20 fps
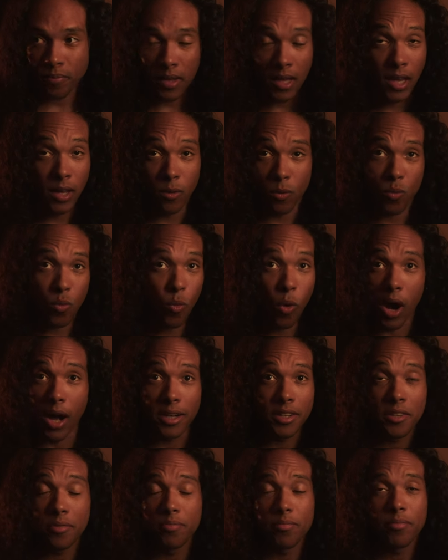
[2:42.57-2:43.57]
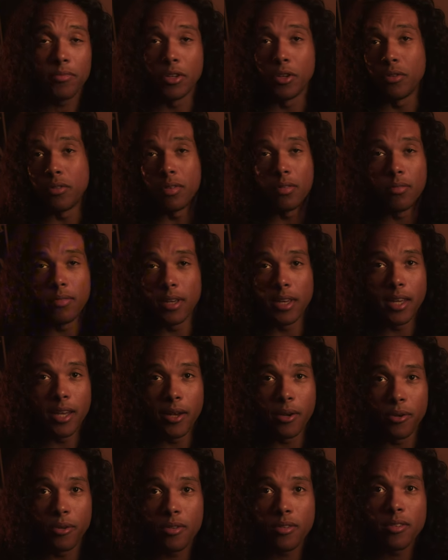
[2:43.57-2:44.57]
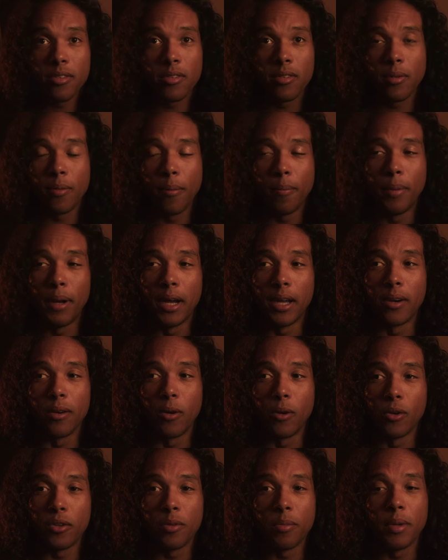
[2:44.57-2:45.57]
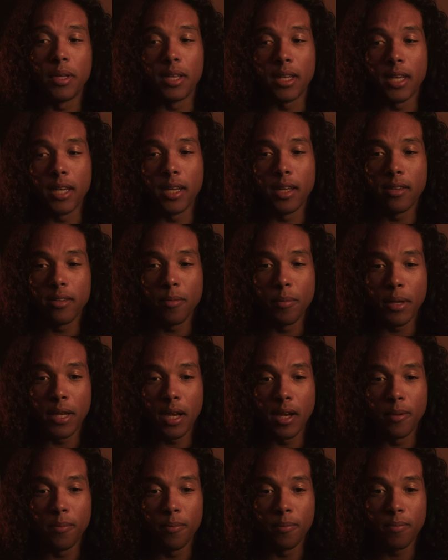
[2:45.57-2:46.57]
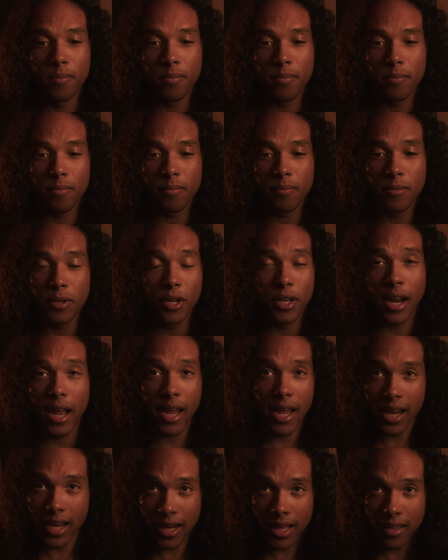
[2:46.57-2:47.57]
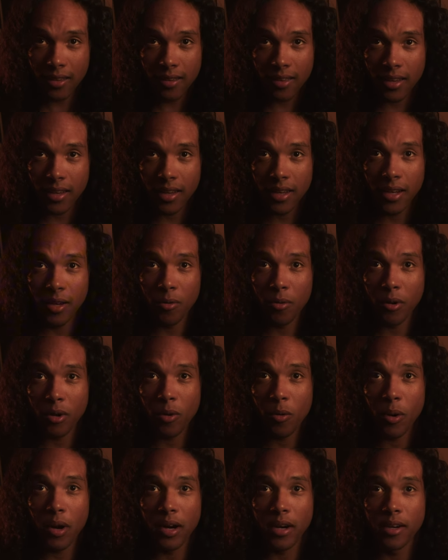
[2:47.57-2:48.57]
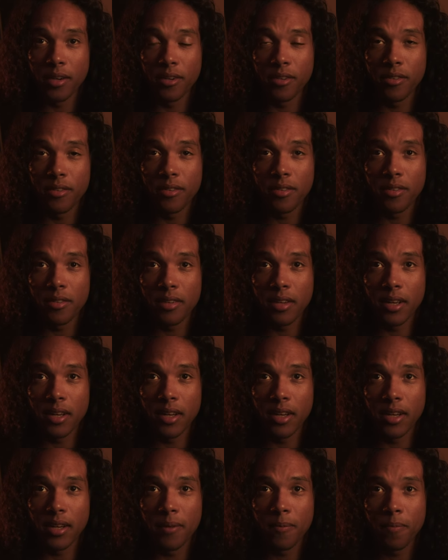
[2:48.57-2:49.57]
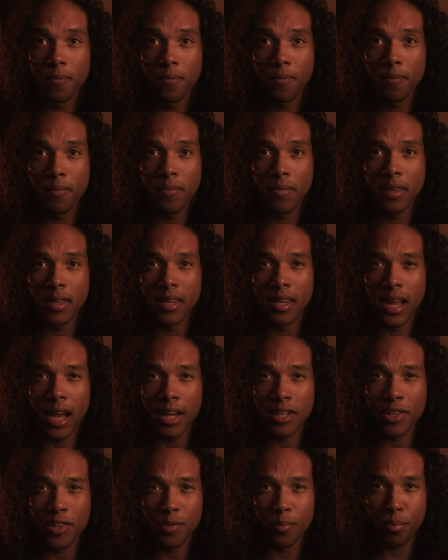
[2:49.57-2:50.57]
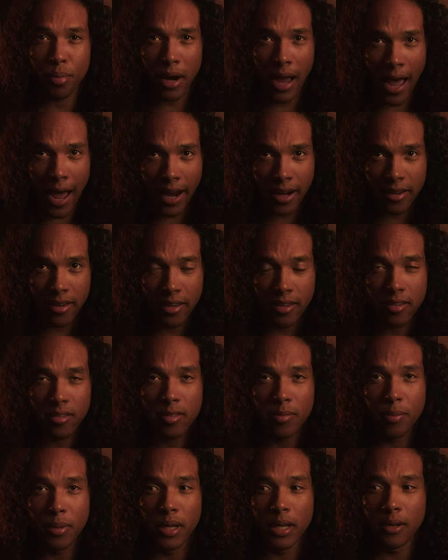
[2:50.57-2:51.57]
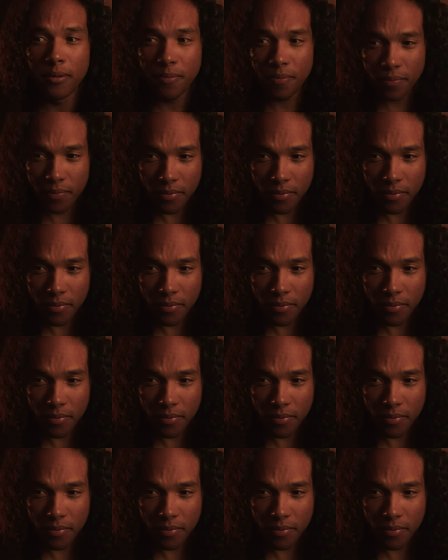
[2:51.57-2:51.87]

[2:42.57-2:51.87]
and watch YouTube videos. But ultimately, to become good at anything, it requires not just practice, but